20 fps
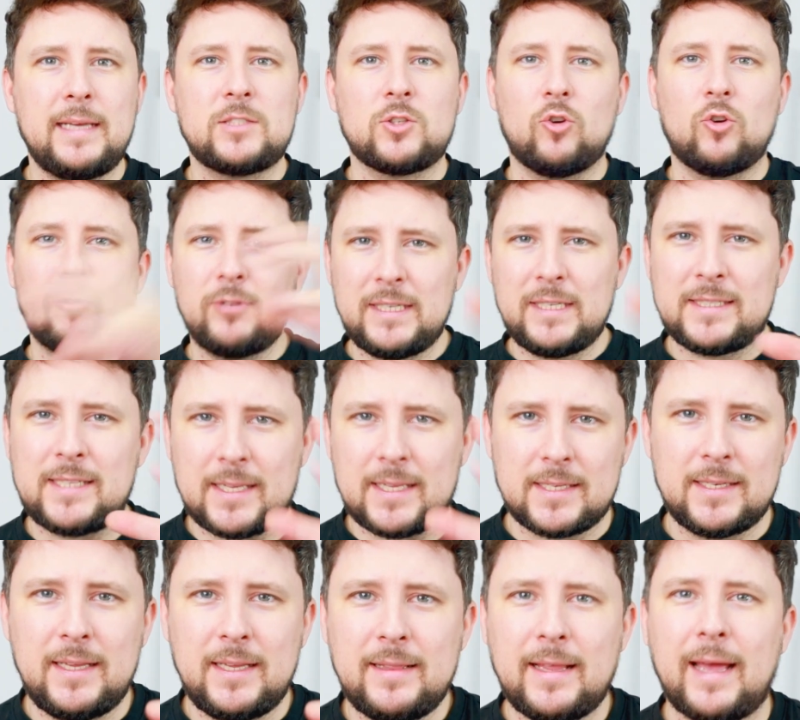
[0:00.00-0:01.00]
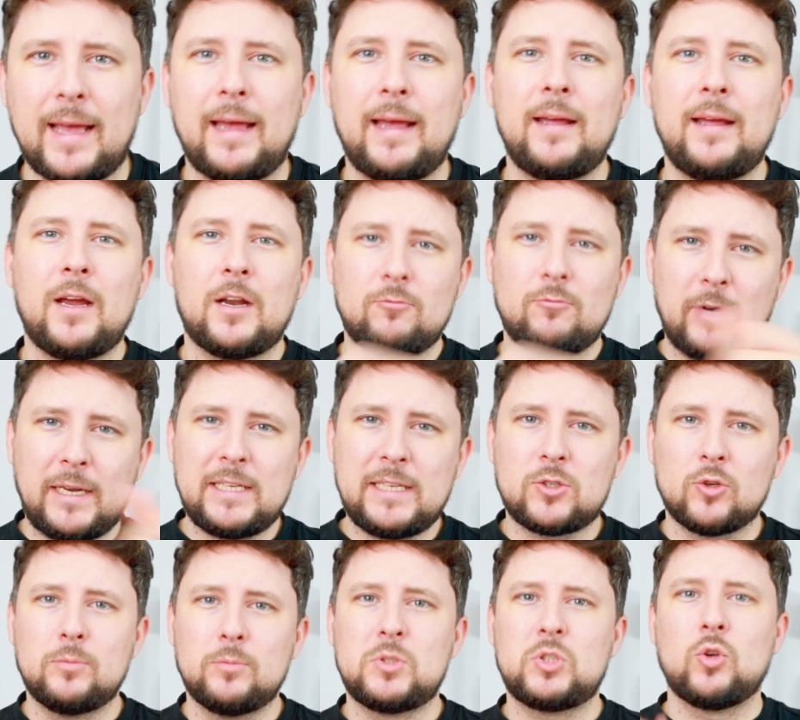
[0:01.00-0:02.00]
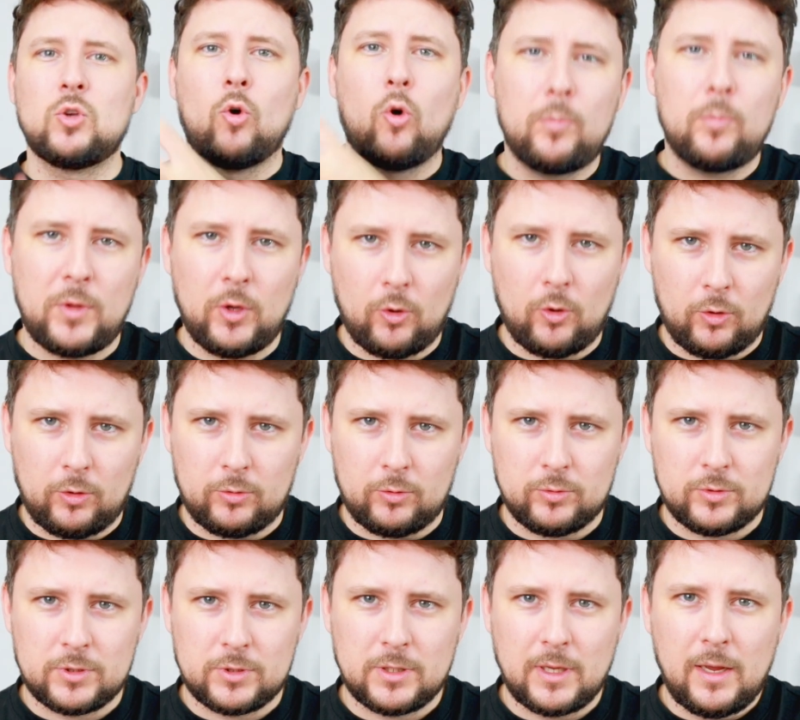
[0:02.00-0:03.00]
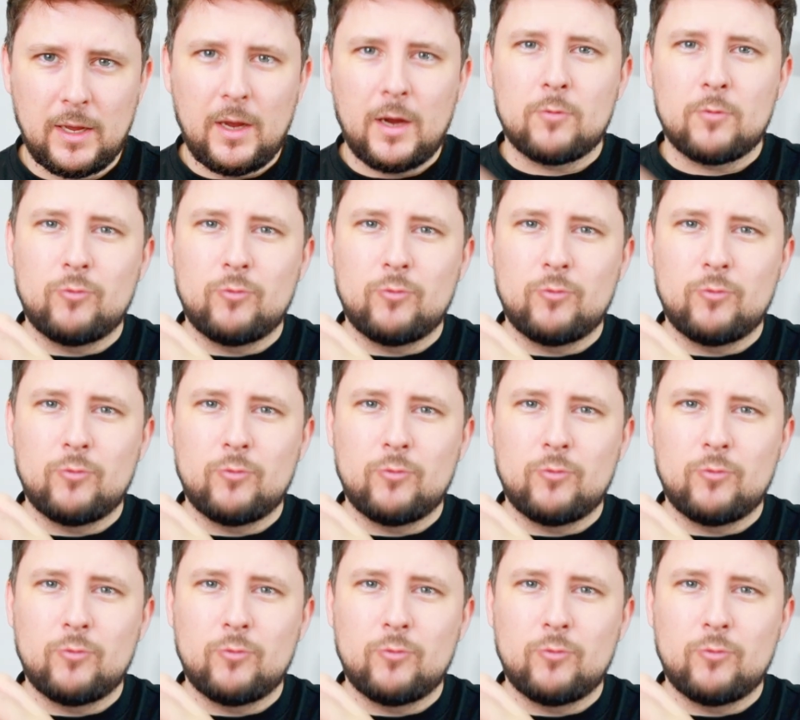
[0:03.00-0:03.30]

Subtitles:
it's already sitting in there, ready to absorb the oils,